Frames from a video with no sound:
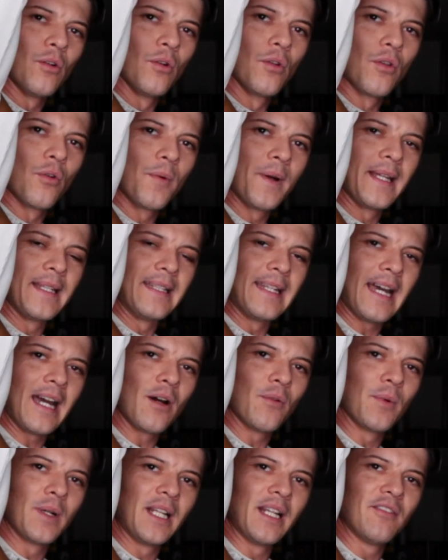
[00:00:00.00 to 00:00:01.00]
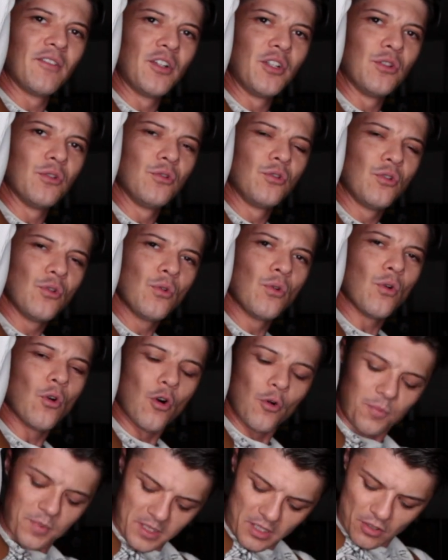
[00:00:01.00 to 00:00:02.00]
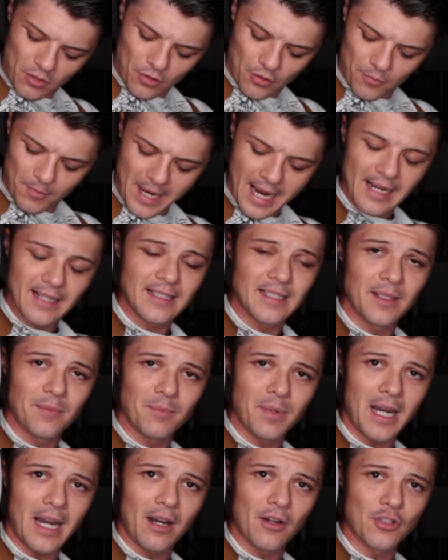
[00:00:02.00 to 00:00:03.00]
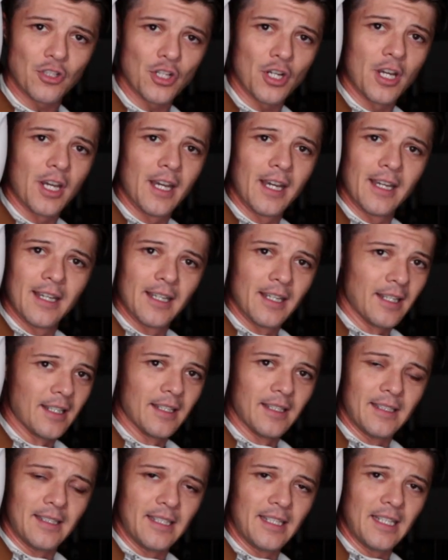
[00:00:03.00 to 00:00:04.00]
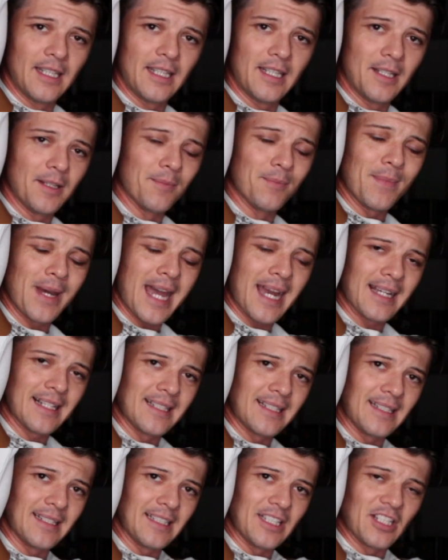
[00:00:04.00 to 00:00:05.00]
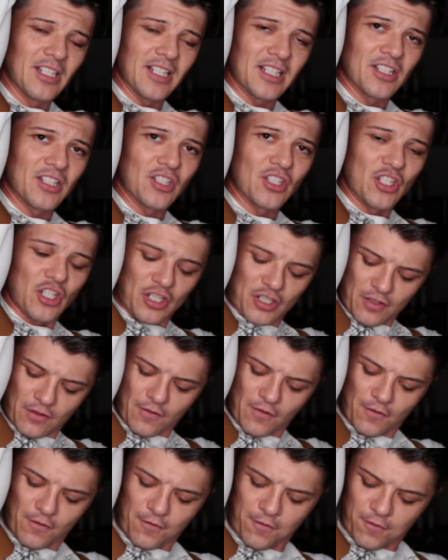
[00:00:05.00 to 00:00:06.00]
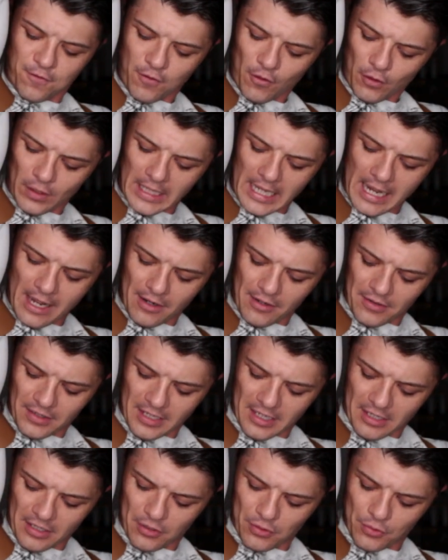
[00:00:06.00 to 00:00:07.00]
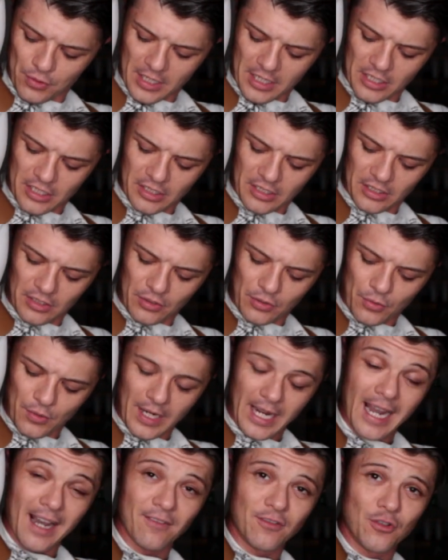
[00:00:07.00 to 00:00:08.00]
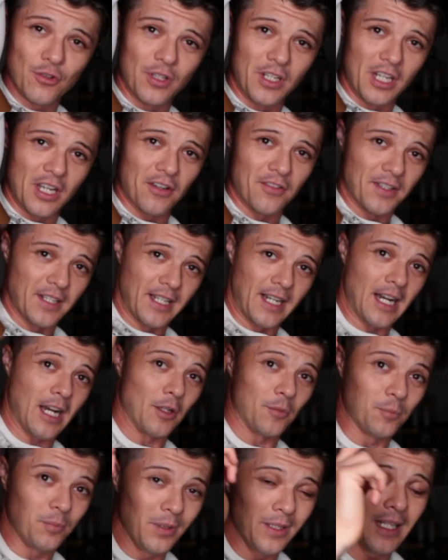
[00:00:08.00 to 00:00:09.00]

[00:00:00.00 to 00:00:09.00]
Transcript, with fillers: all the way down, whenever you do open your magazine pouch, the magazine doesn't just fall out of there, you actually do have to carry it out.